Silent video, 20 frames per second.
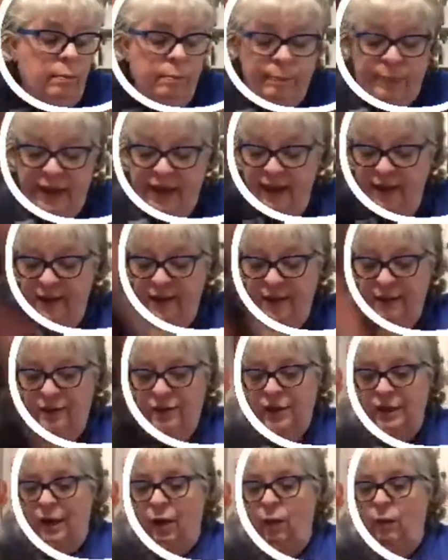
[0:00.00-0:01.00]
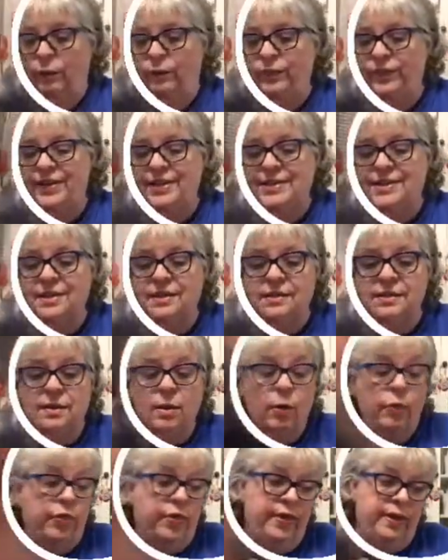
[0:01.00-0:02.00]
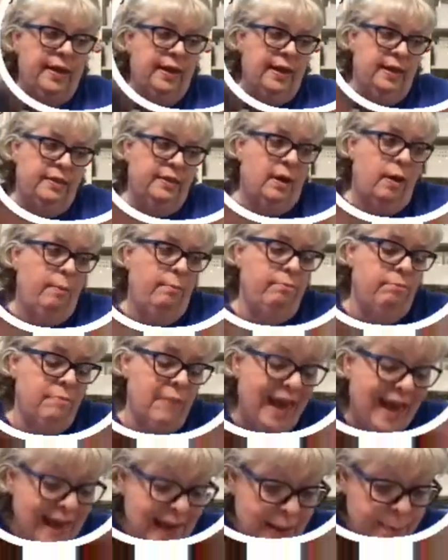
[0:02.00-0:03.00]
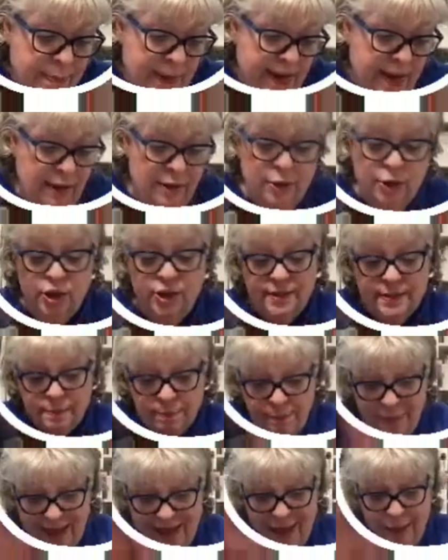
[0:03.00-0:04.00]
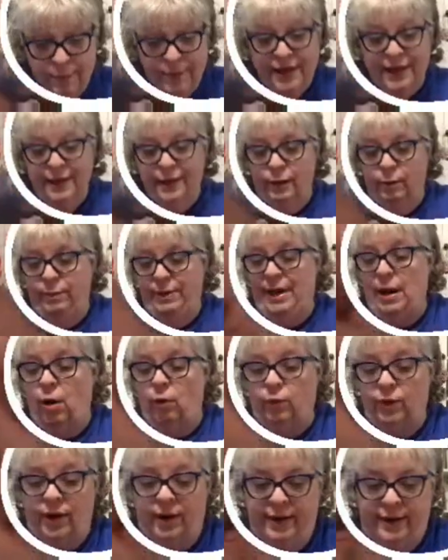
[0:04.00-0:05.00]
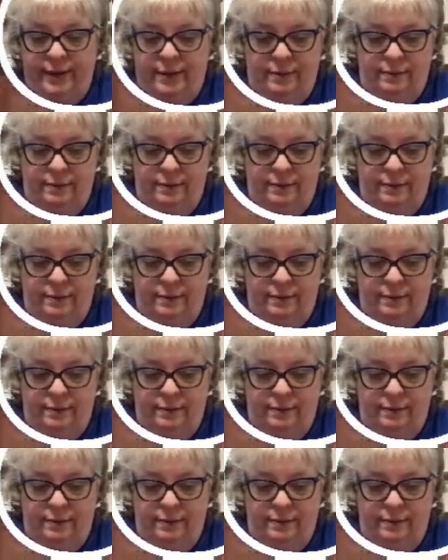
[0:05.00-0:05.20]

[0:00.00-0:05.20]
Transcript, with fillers: But, you know, this is so thin, I thought maybe, just maybe, it'll be all right.